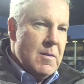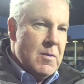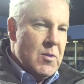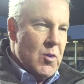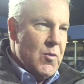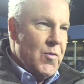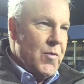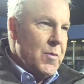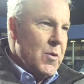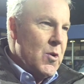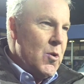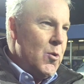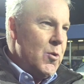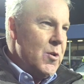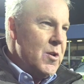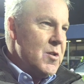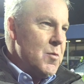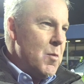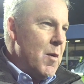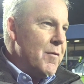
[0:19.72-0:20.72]
two from
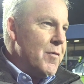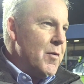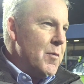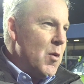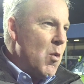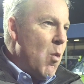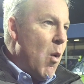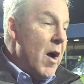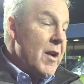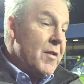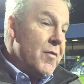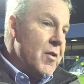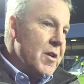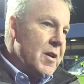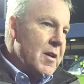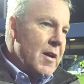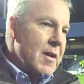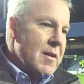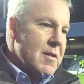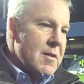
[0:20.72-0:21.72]
corners and one from a wide free
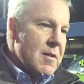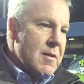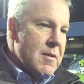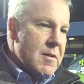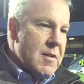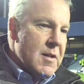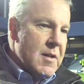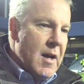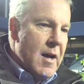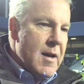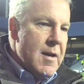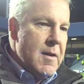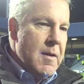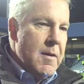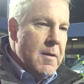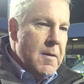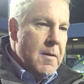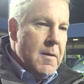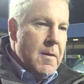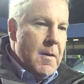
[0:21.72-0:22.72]
kick today.
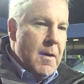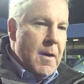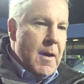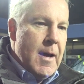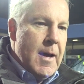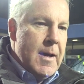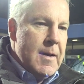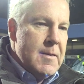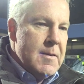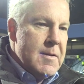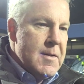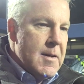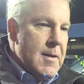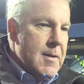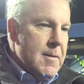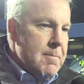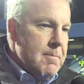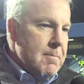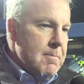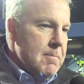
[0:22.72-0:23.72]
And
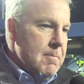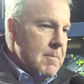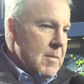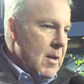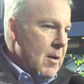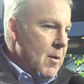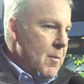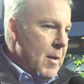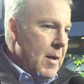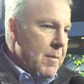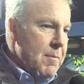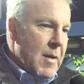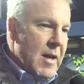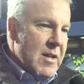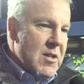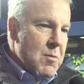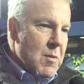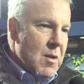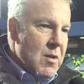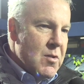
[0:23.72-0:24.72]
you know,
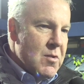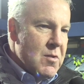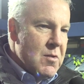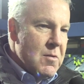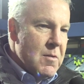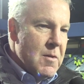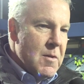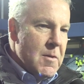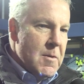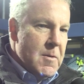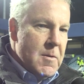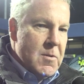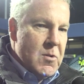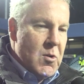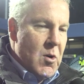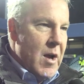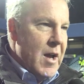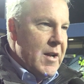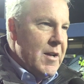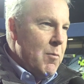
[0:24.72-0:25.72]
Matt Smith's
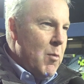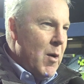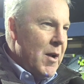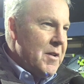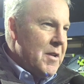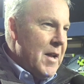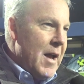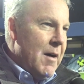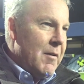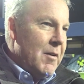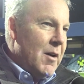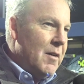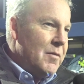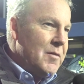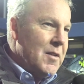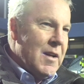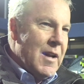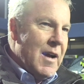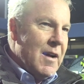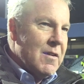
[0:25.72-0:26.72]
sort of headed one down
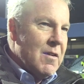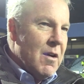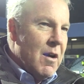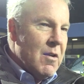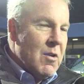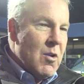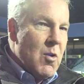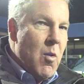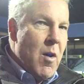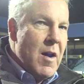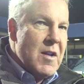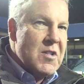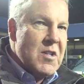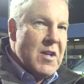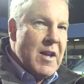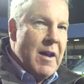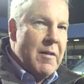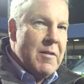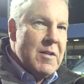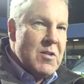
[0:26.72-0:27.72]
after that. I can't quite
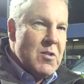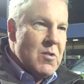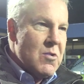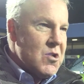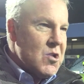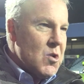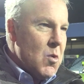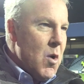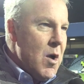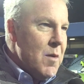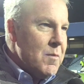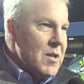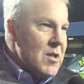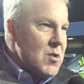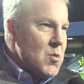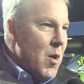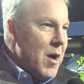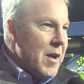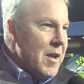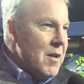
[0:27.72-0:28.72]
see how it sort of squirmed
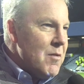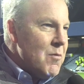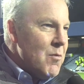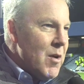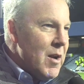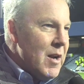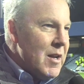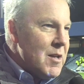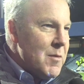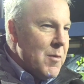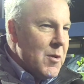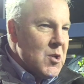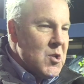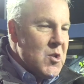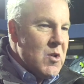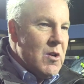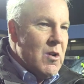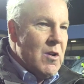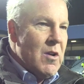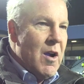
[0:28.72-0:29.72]
its way in, really, to be honest
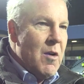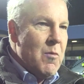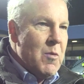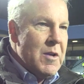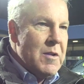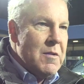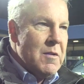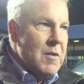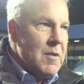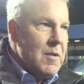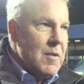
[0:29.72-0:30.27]
with you. It looked like